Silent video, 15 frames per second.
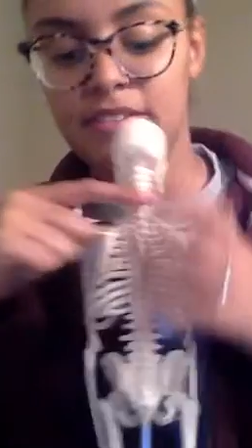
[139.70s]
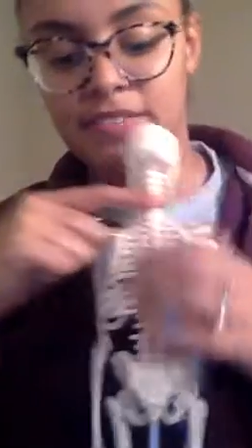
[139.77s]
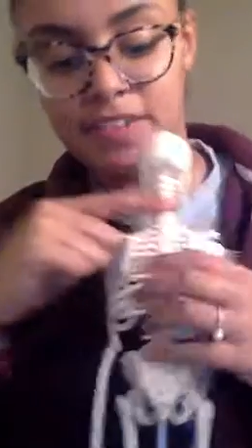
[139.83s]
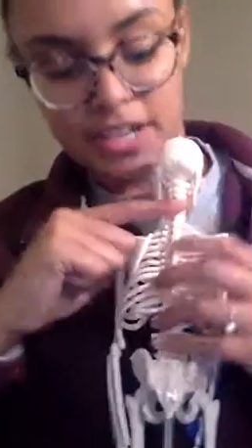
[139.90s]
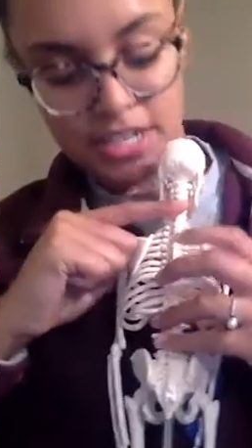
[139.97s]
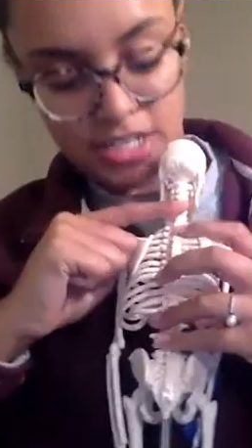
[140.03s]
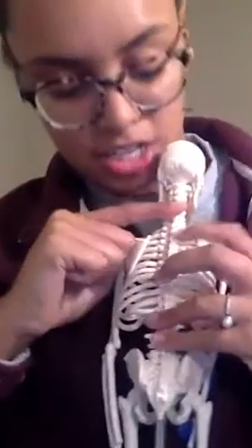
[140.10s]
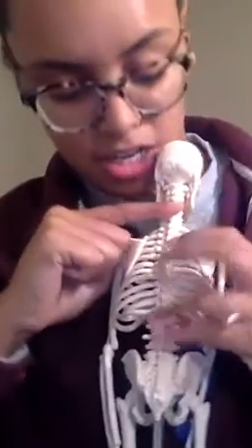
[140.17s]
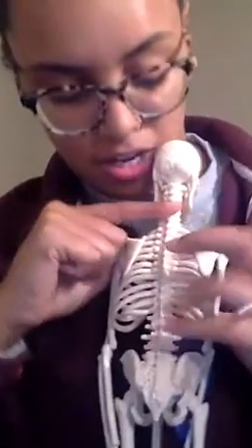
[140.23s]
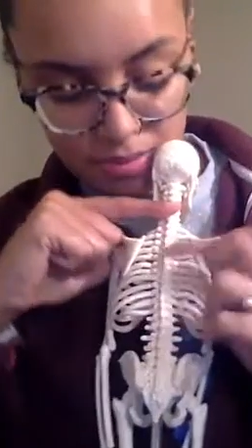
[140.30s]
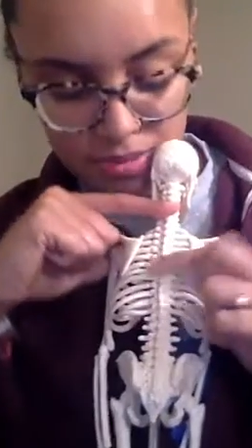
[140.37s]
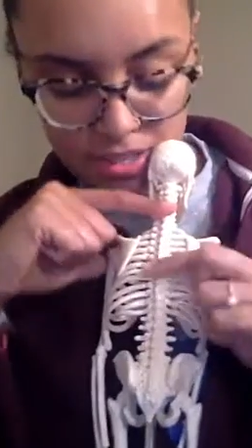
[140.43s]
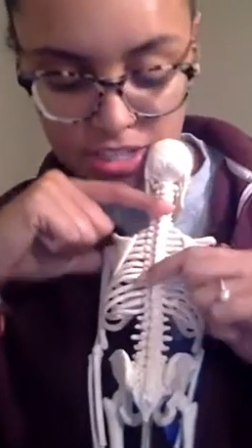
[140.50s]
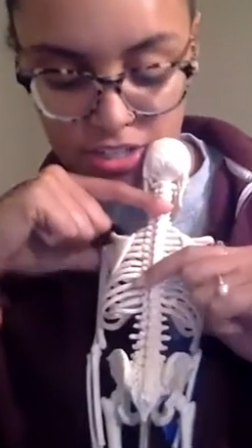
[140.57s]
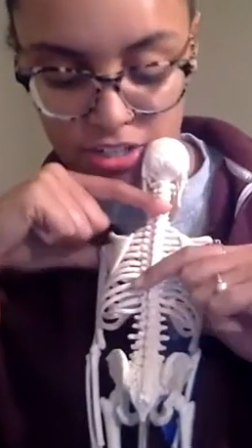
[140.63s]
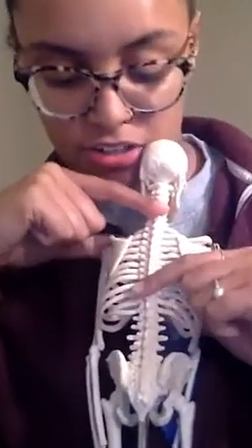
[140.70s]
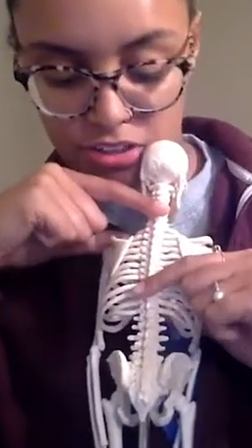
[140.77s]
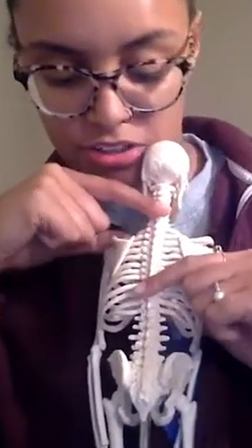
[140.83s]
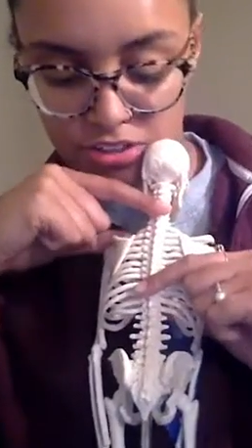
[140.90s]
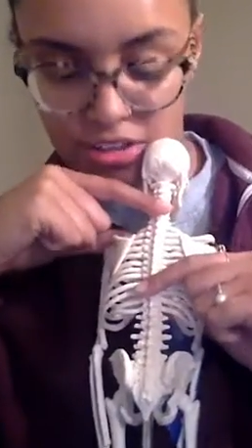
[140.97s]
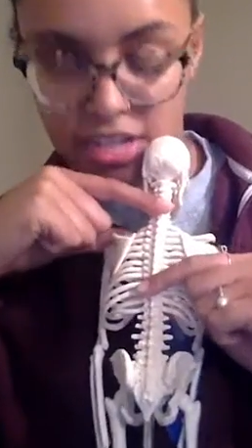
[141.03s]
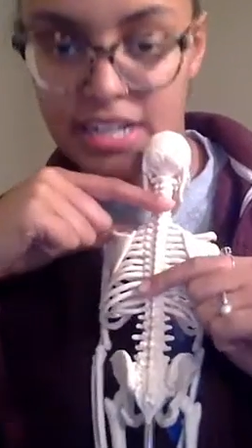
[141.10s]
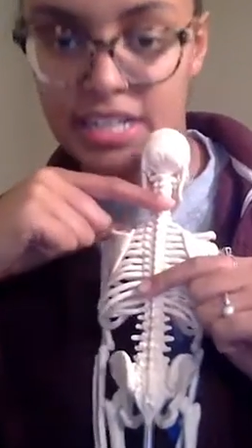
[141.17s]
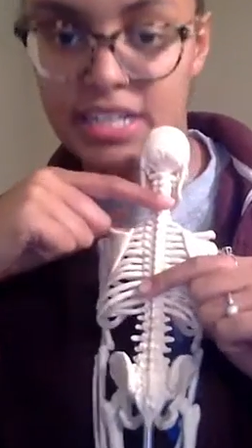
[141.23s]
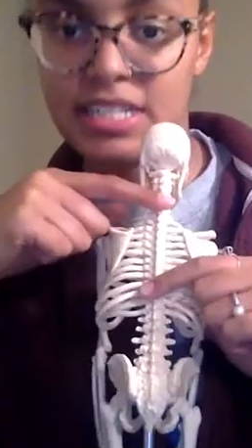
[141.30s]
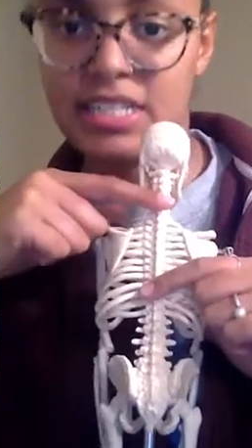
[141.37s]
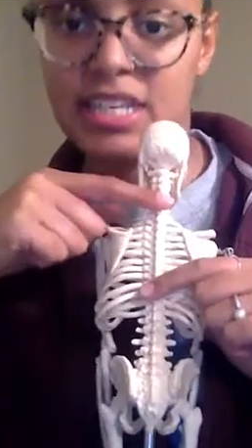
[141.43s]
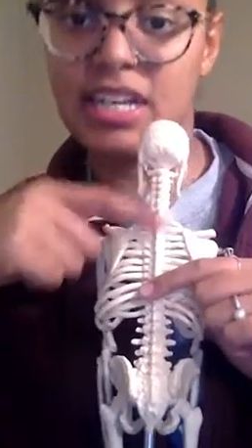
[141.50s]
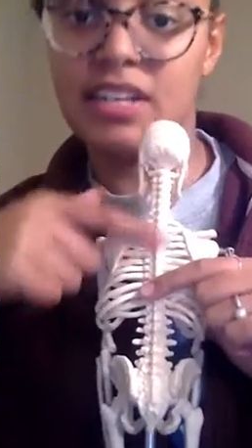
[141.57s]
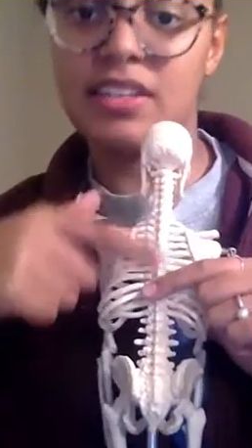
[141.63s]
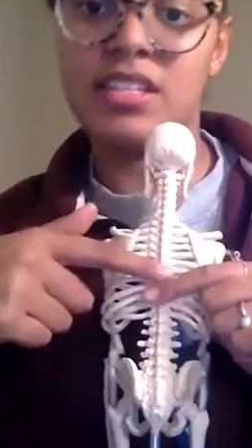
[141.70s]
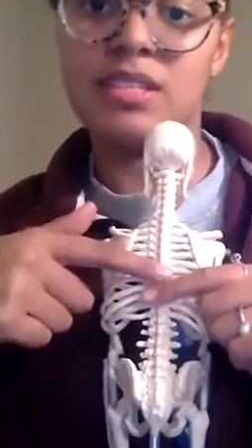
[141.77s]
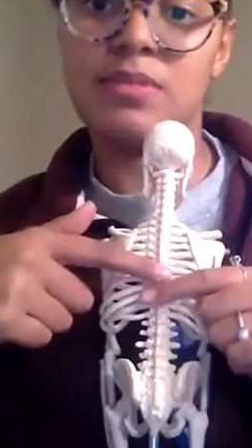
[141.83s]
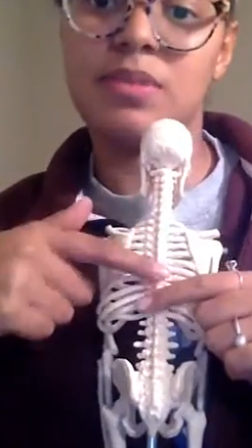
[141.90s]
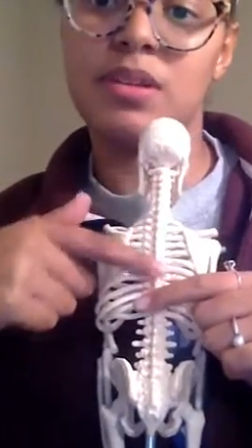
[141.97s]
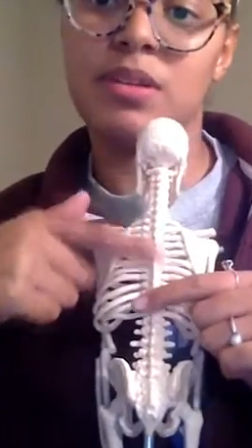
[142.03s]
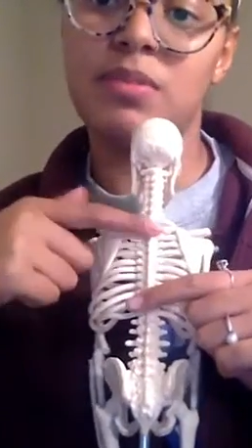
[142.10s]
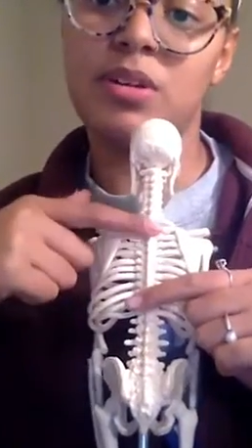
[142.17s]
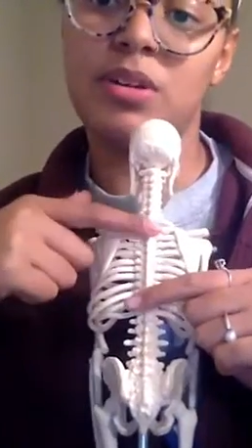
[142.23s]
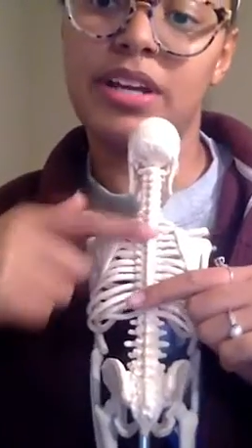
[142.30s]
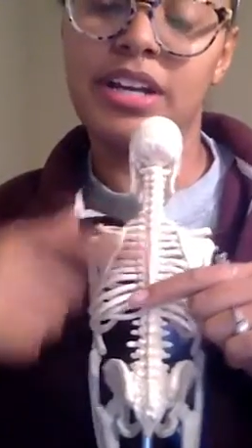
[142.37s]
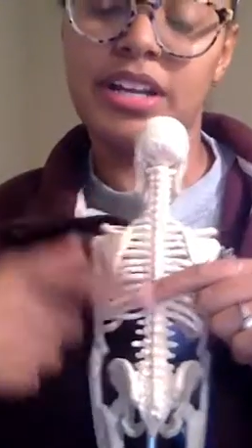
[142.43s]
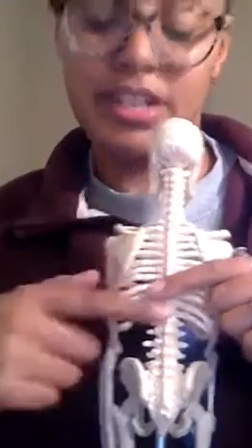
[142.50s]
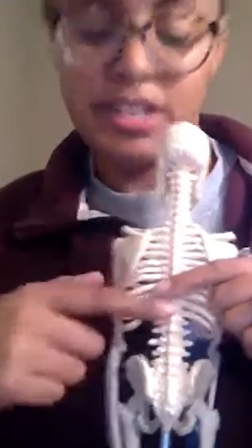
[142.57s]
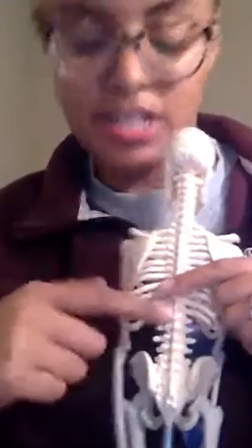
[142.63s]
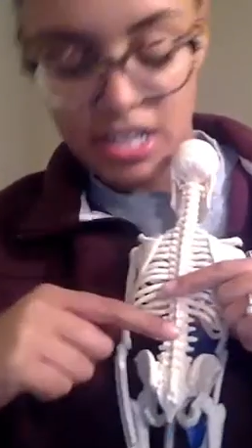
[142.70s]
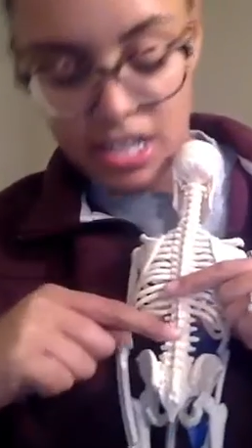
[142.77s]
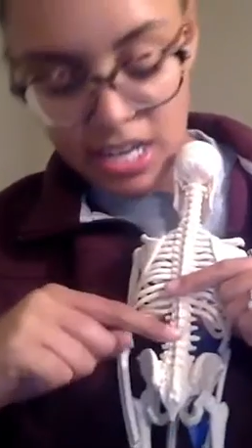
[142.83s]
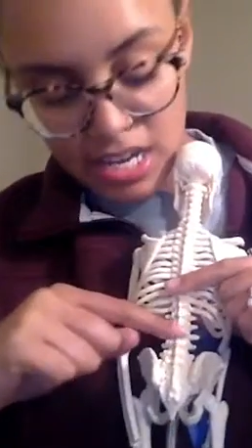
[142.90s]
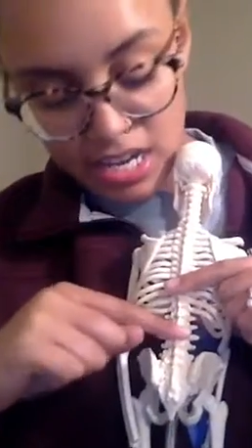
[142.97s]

the very top, and then your thoracic is kind of this big middle area,